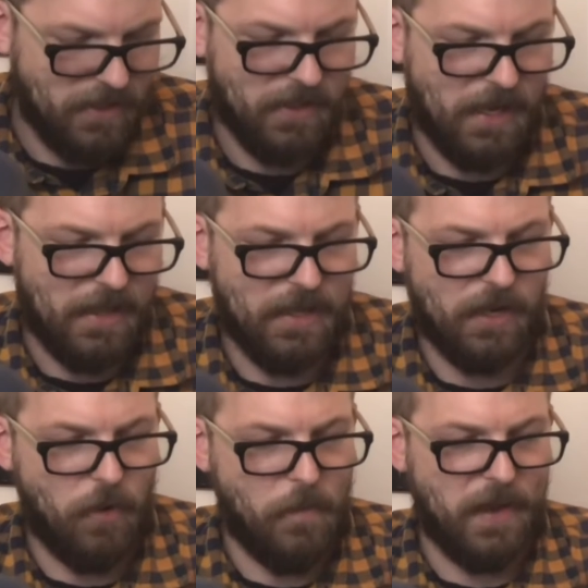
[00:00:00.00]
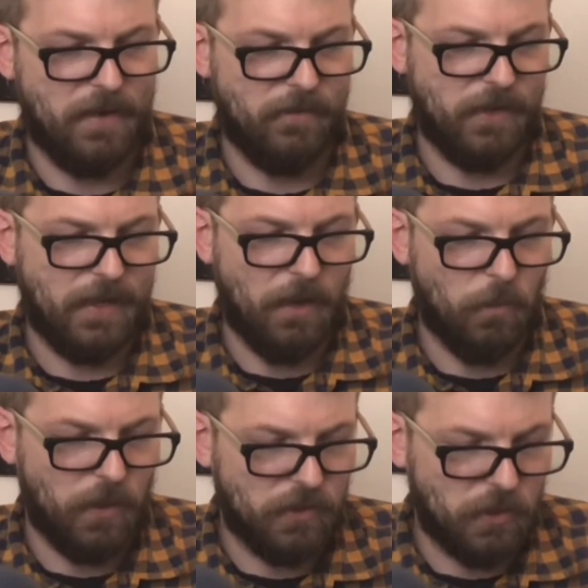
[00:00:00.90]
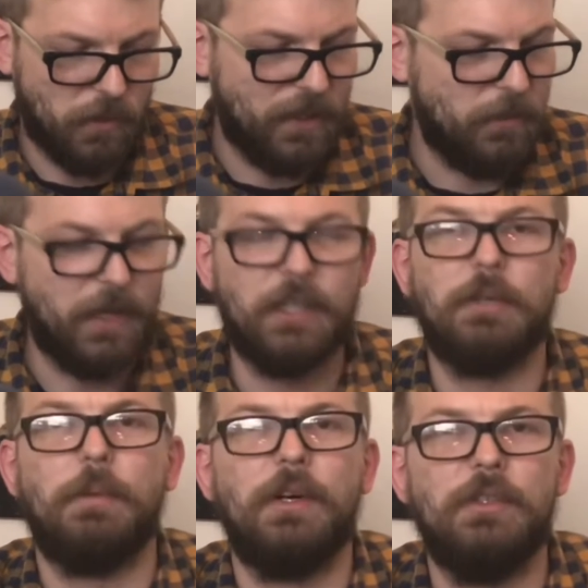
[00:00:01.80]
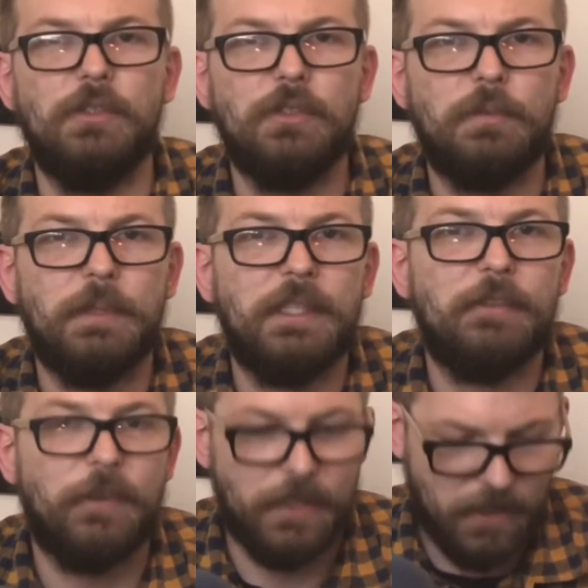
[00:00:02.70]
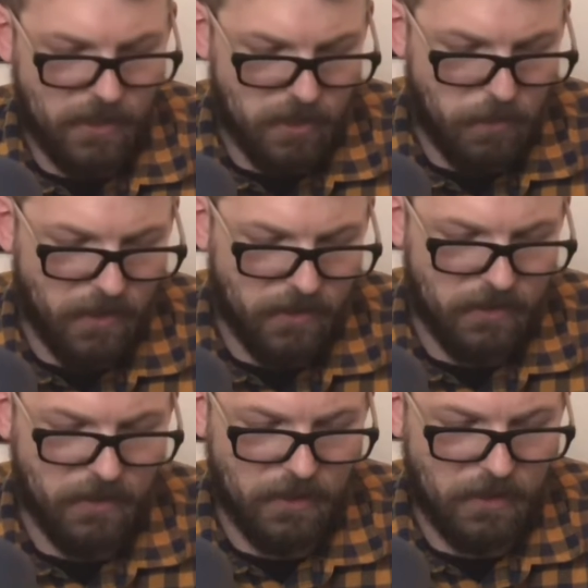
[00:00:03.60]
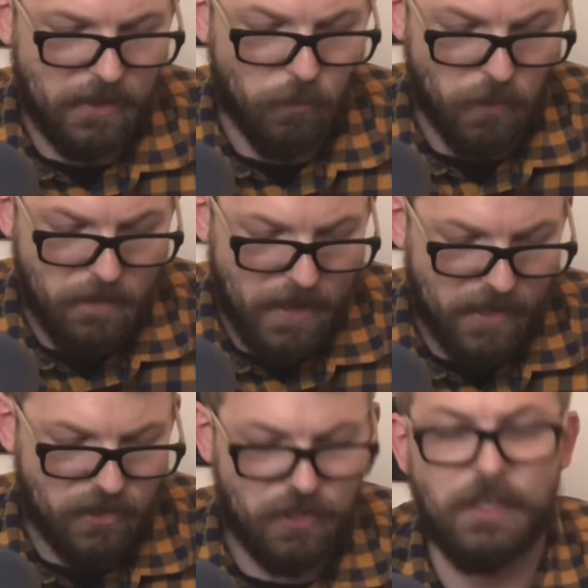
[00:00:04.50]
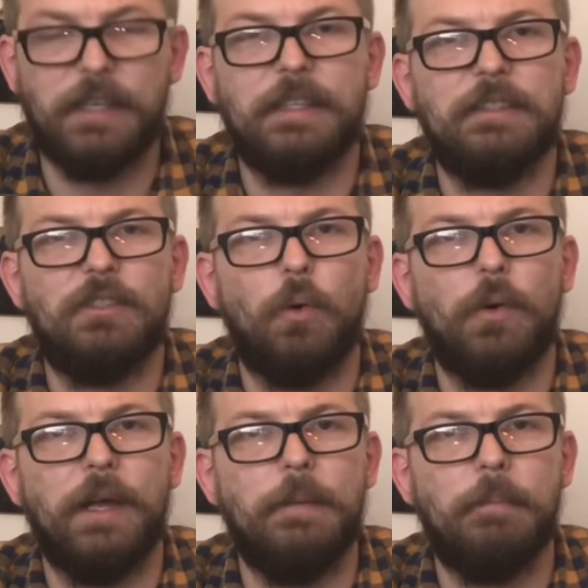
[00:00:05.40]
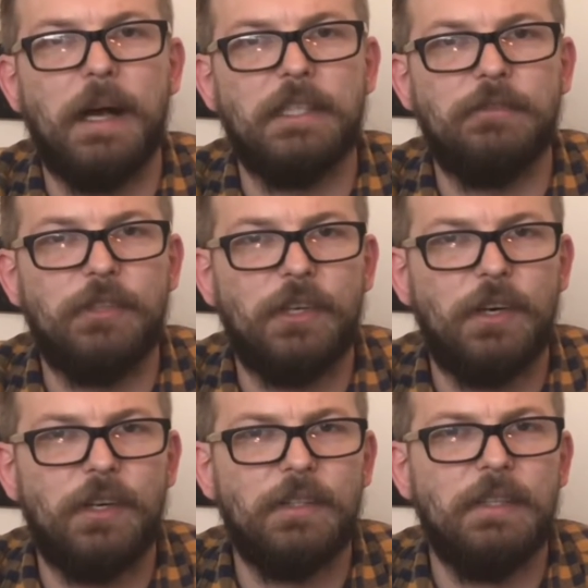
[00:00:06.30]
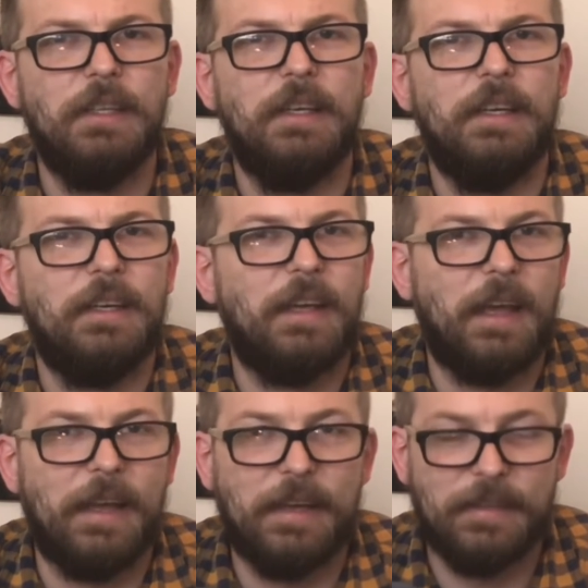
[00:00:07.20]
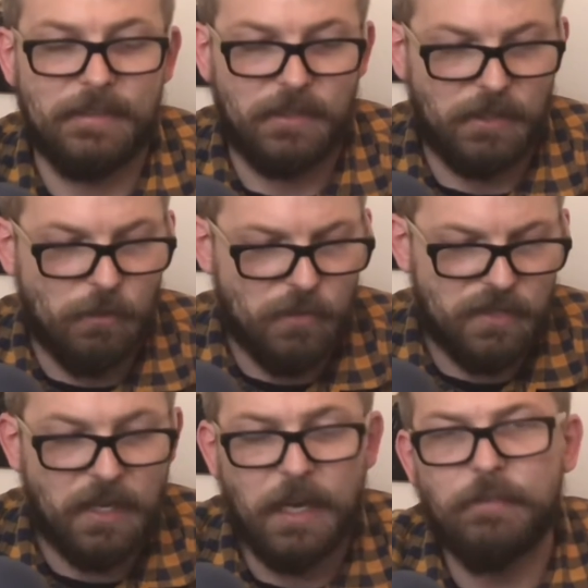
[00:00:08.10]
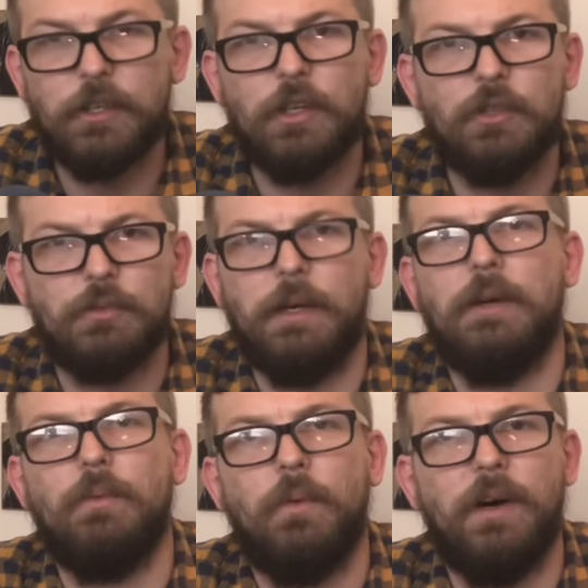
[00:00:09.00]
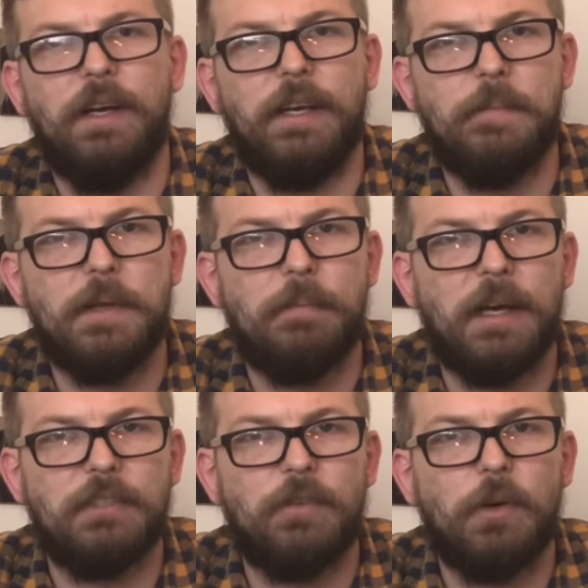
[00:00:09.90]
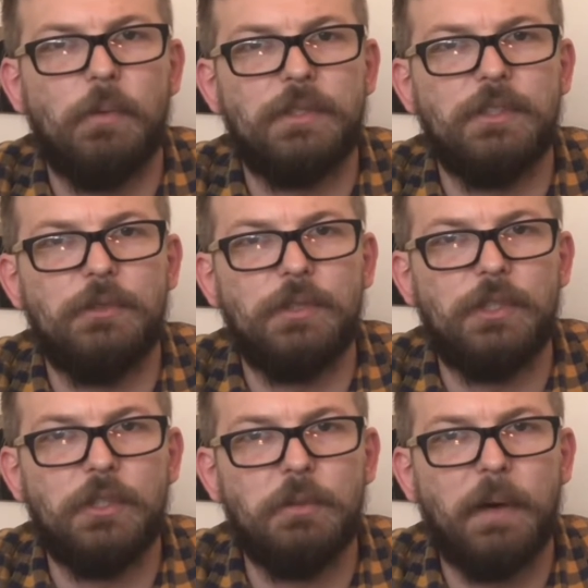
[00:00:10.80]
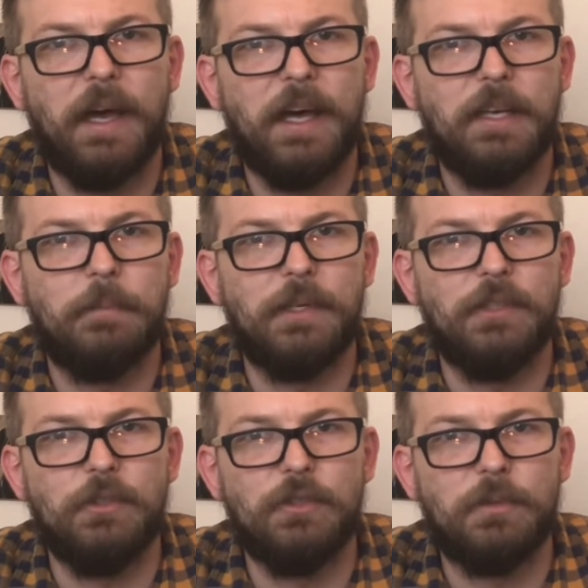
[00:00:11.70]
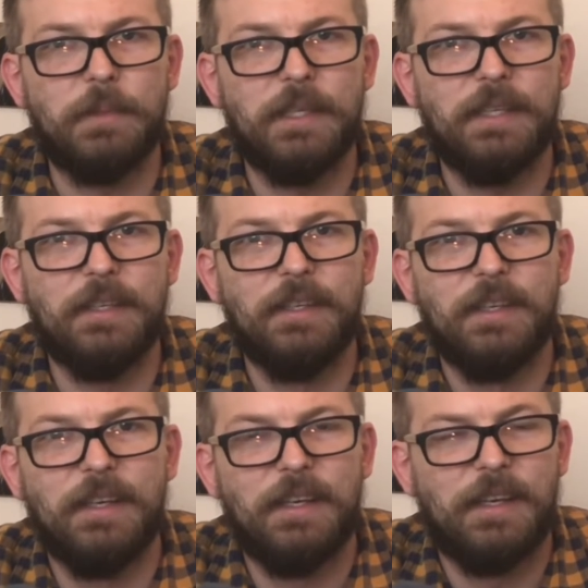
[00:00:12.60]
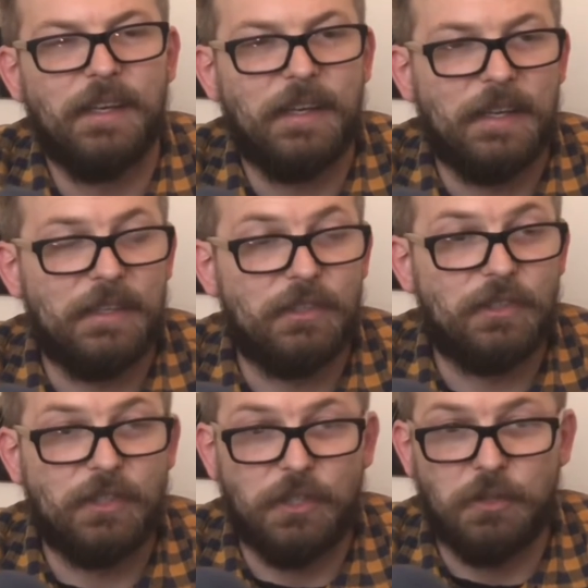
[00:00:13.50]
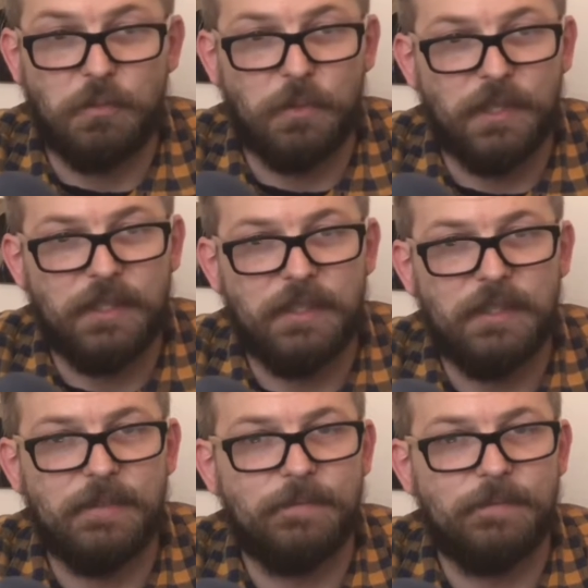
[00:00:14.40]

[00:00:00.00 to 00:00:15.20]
And then in our main event at welterweight, we had Kamaru Usman defending his belt in the rematch against Jorge Masvidal. And it was kind of a close round 1. I mean, Masvidal wasn't doing too bad, but Usman is just really